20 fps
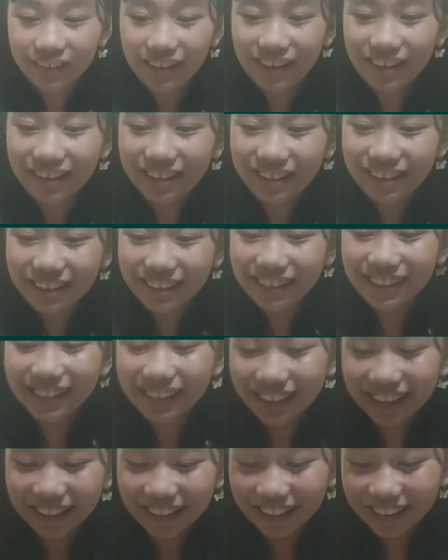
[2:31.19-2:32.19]
Oh,
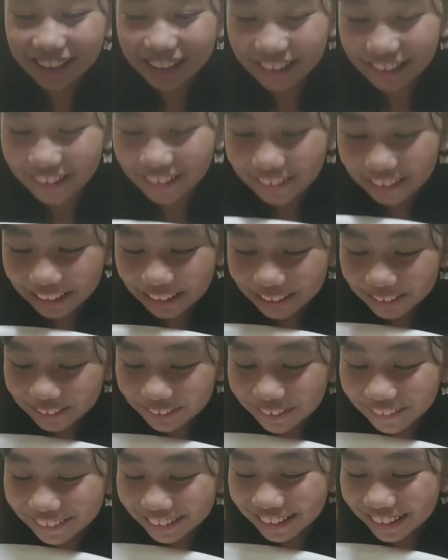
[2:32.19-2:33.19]
okay, it
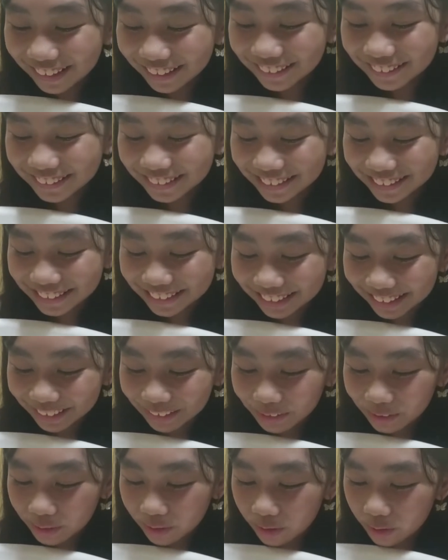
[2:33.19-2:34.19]
floats.
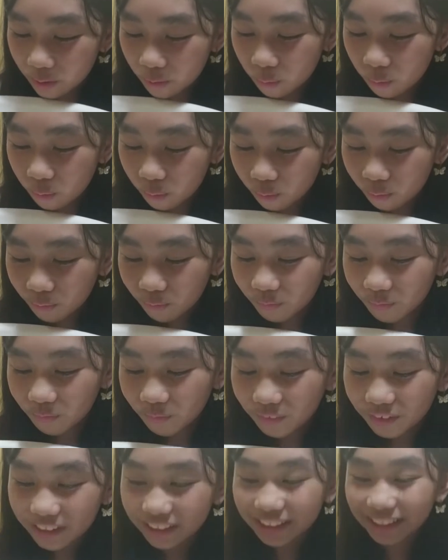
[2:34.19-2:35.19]
Oh,
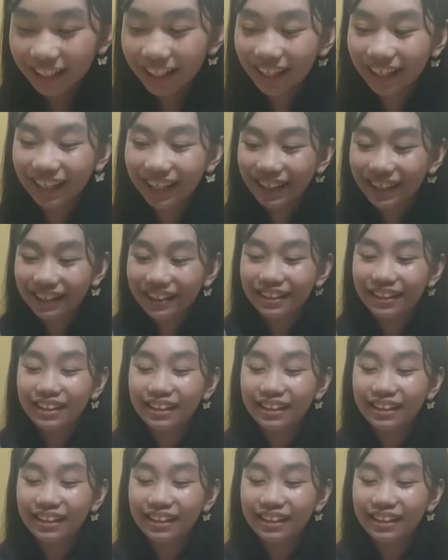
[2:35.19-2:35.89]
yay!